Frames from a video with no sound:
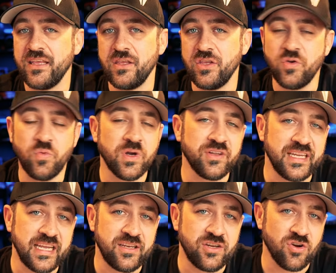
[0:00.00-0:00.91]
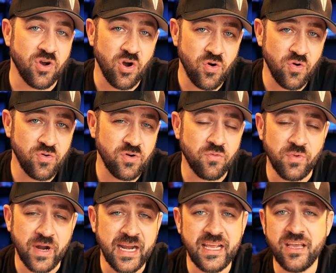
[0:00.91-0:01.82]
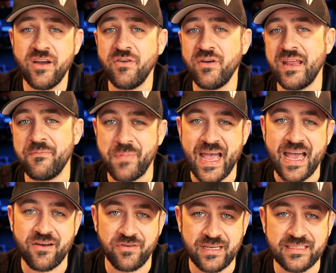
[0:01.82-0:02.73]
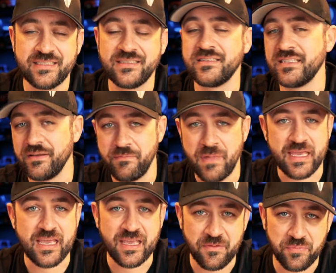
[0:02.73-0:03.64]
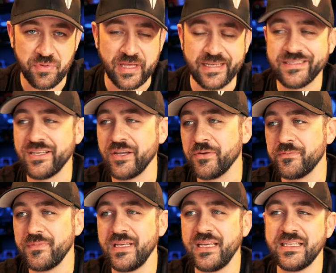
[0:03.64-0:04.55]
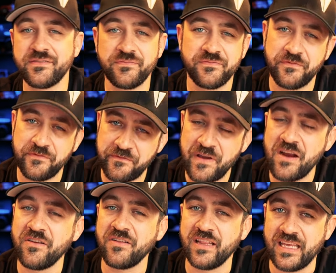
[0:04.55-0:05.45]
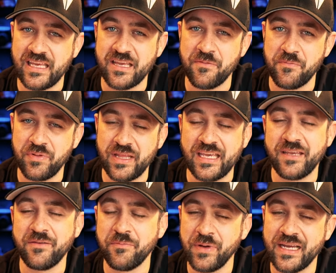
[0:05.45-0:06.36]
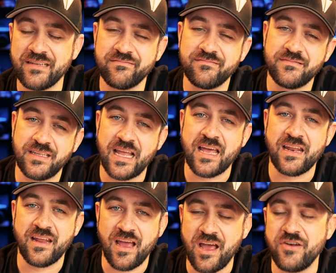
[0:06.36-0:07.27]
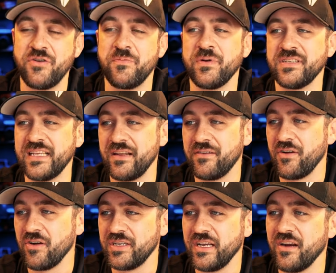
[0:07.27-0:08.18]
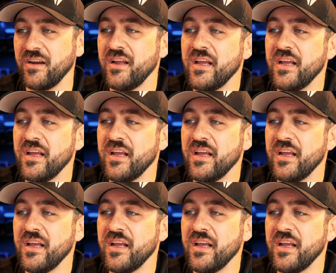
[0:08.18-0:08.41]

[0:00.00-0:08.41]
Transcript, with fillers: You will need your own radio and batteries to make it complete. So it's fairly complete, but not 100% RTR